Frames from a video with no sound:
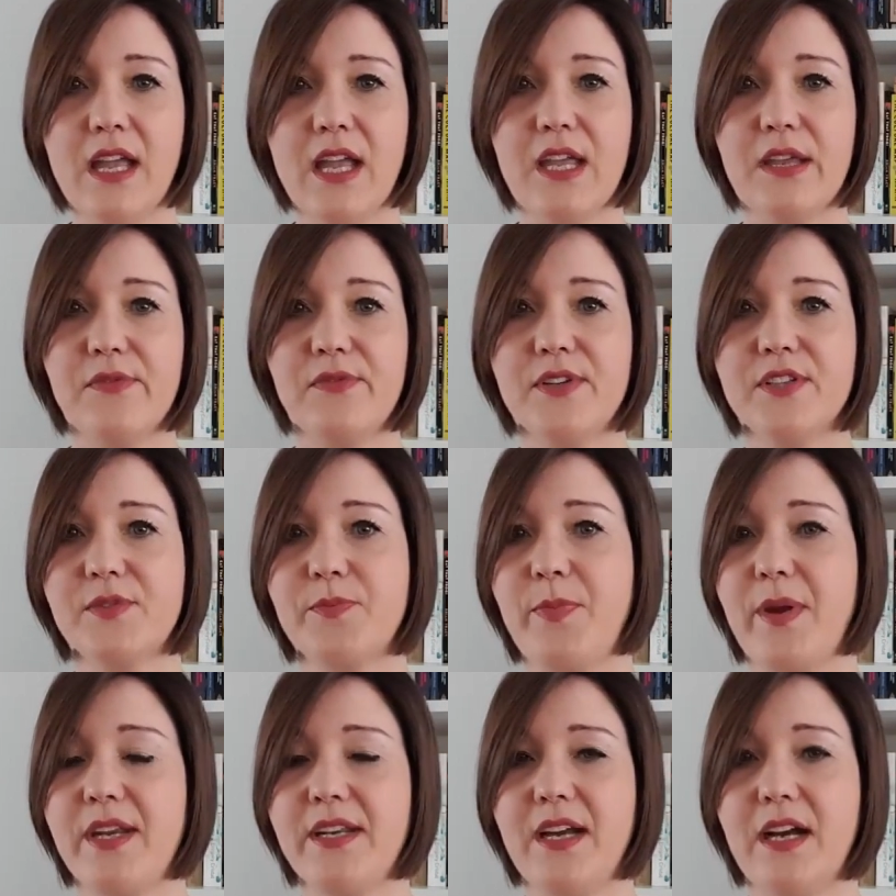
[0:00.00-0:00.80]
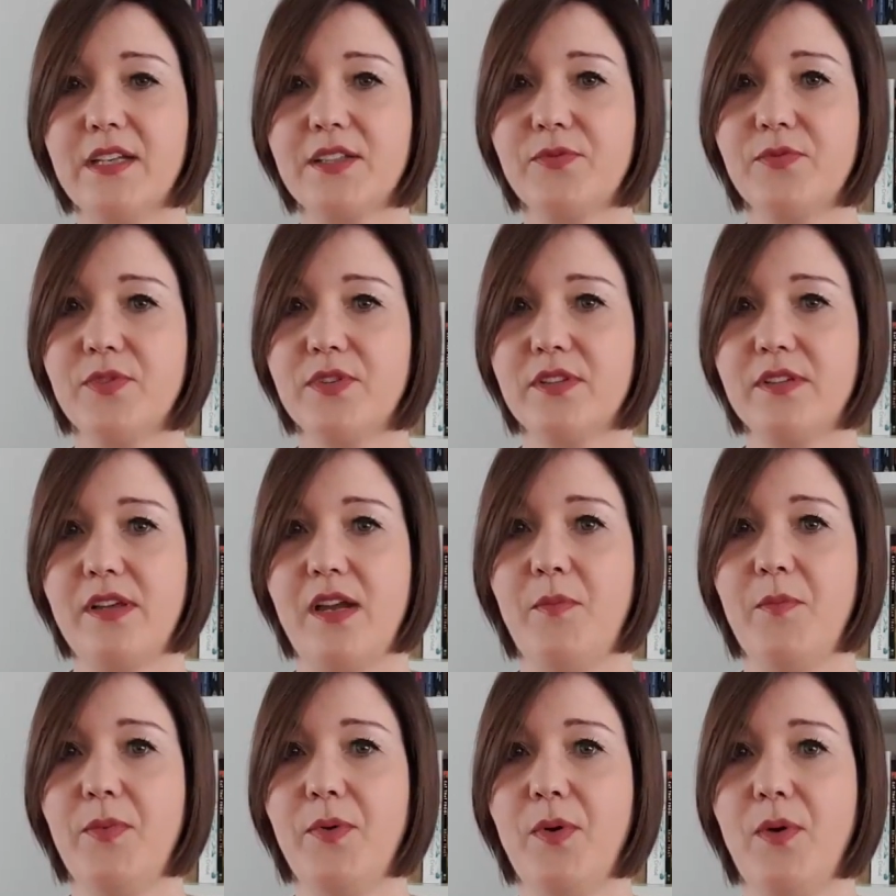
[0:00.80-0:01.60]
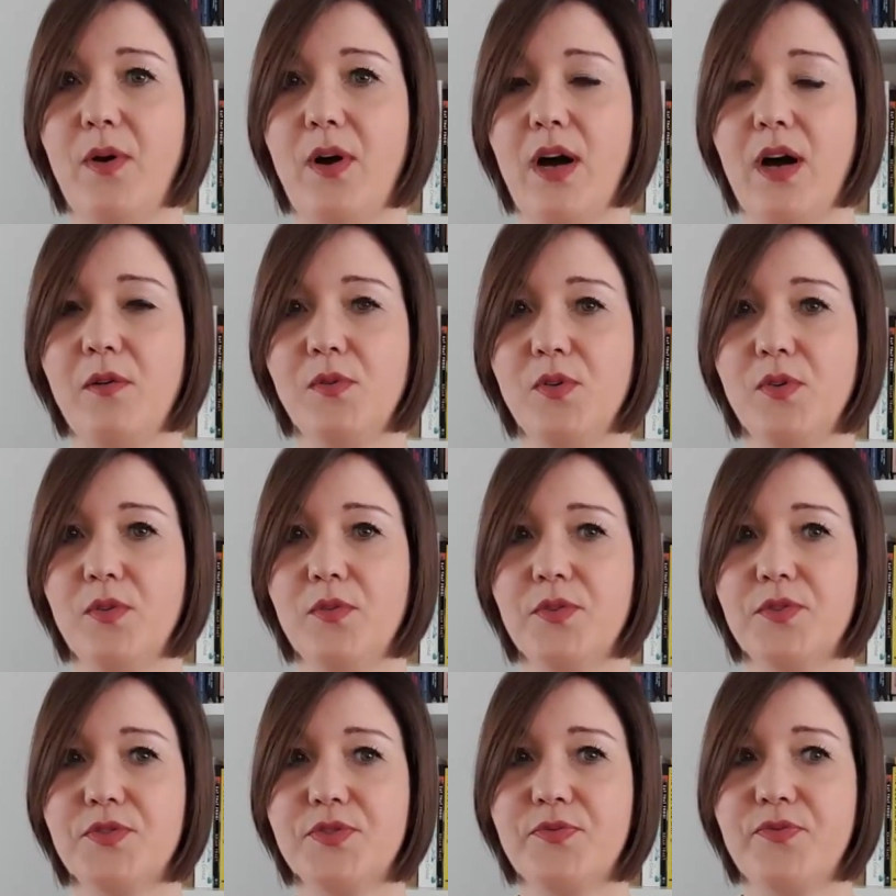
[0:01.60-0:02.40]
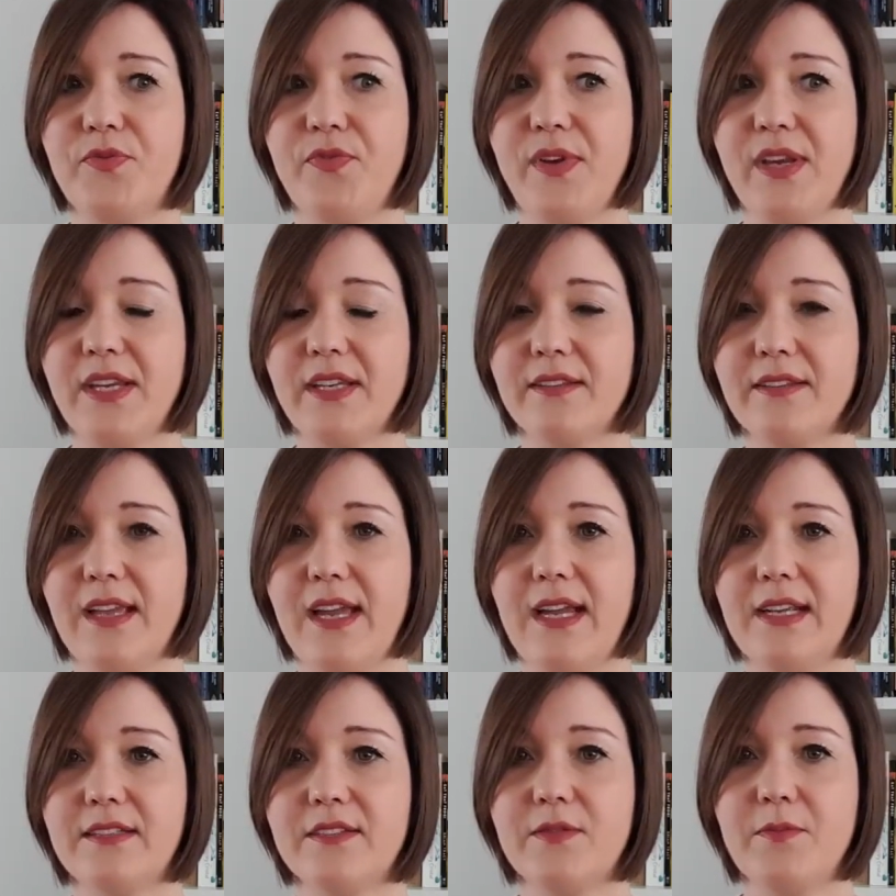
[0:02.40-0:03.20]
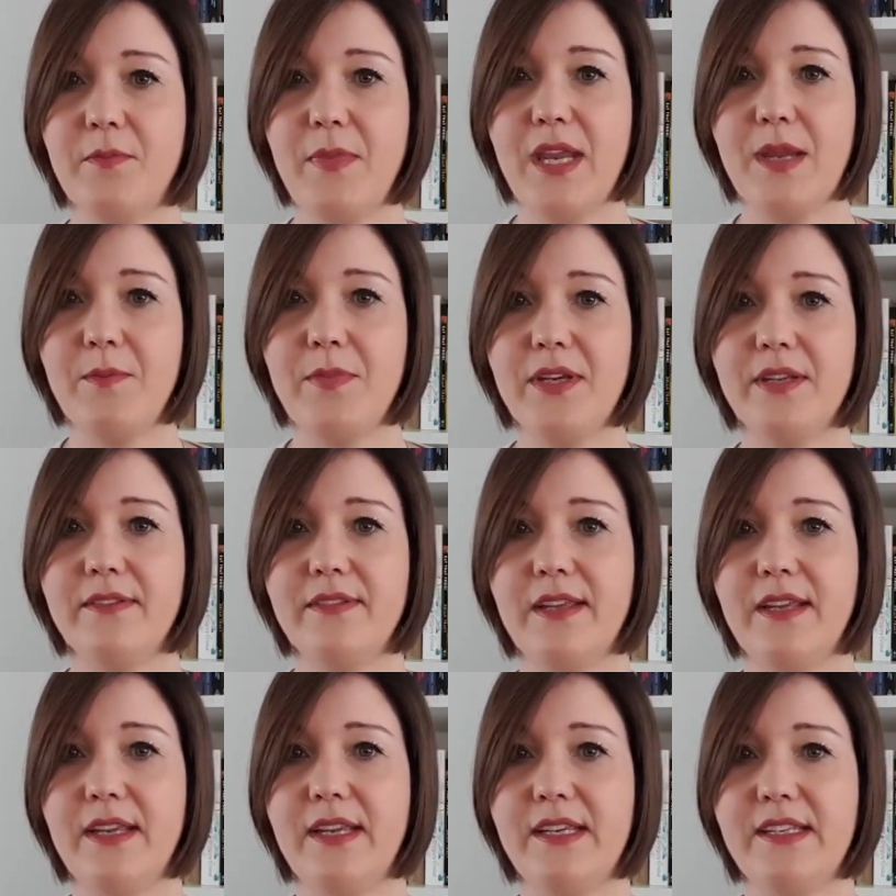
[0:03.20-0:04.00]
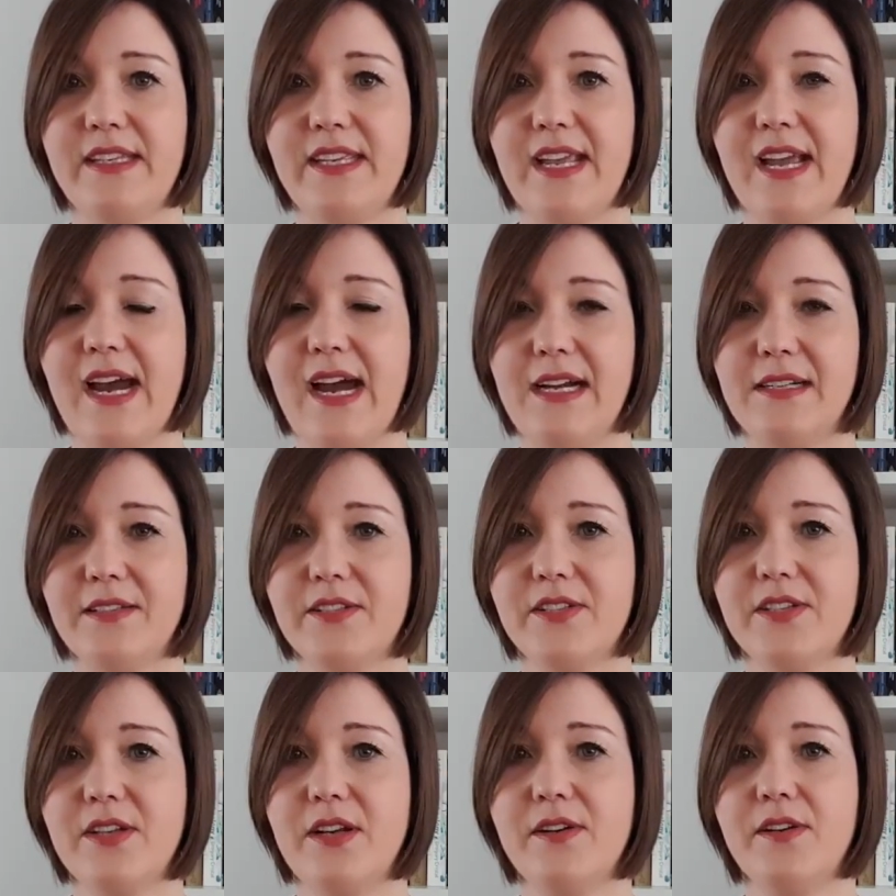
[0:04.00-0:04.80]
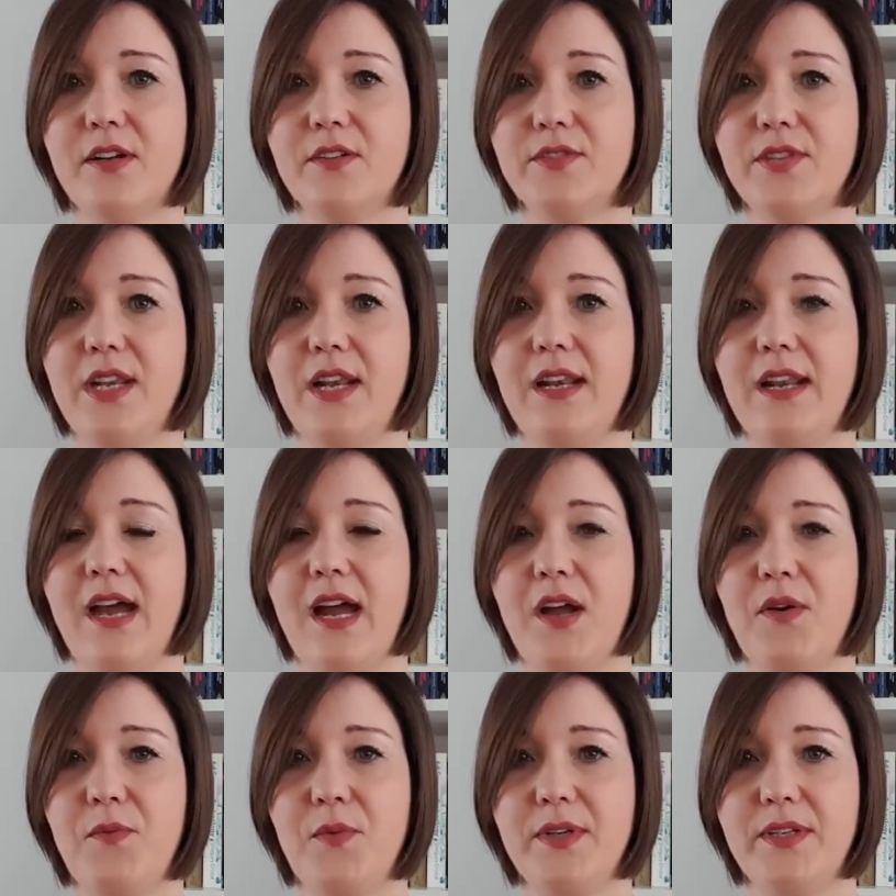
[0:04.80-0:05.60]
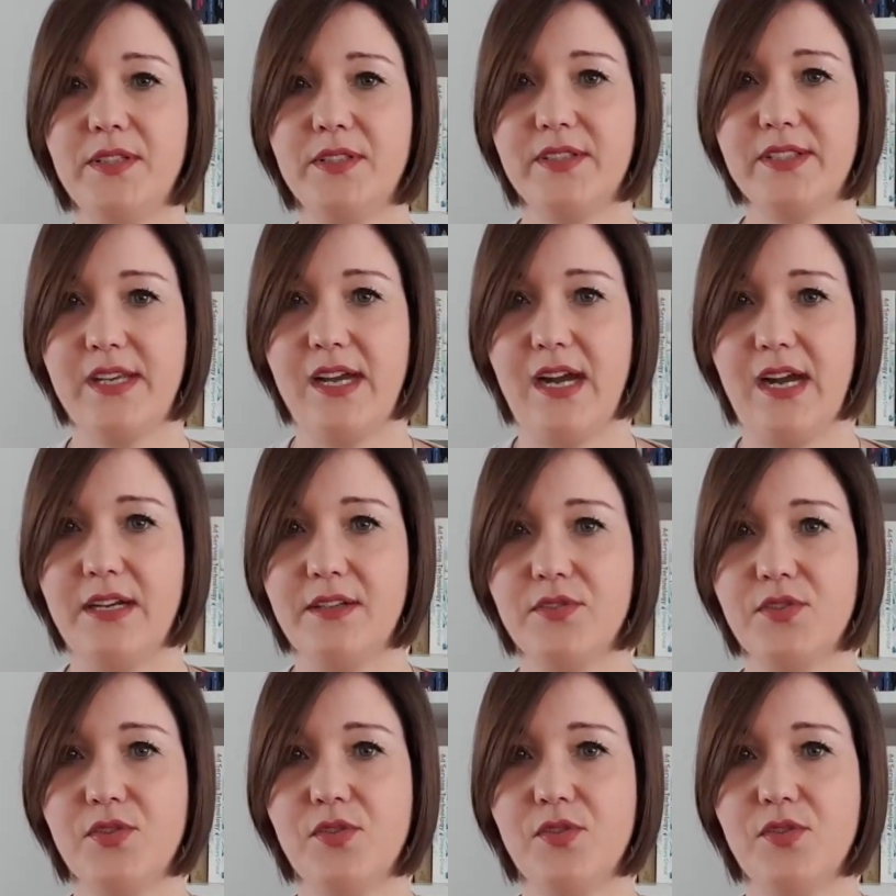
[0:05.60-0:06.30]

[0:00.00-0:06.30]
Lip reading: If it's paid ads, for example, I will think that maybe the ads are not in line with the site.